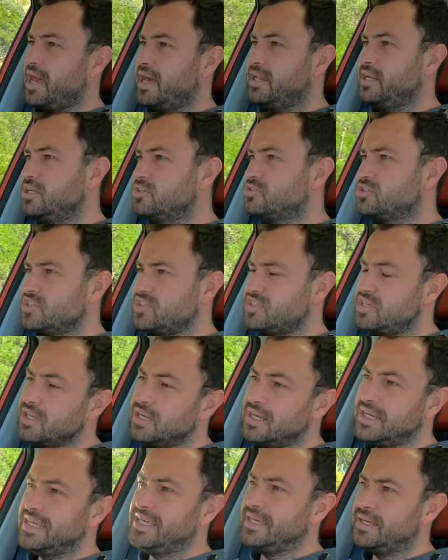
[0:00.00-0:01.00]
And
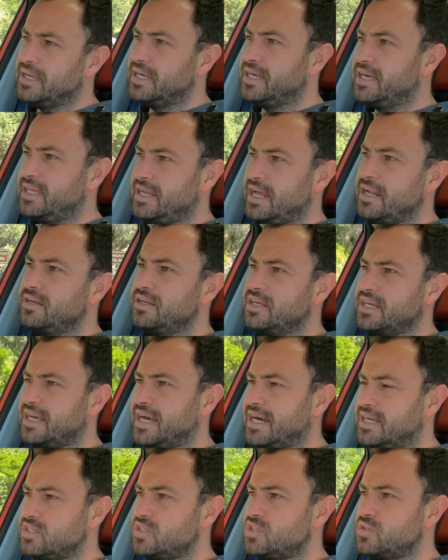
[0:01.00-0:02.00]
interestingly, it
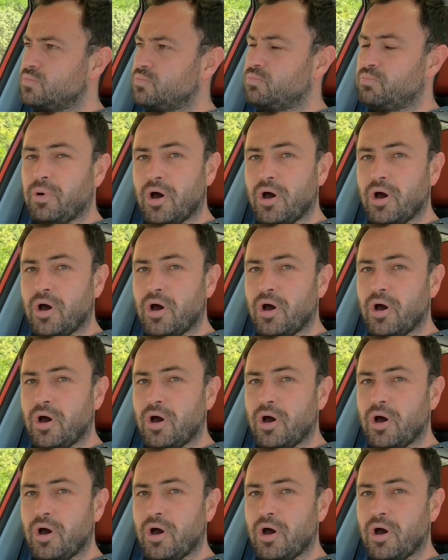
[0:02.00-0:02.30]
undercuts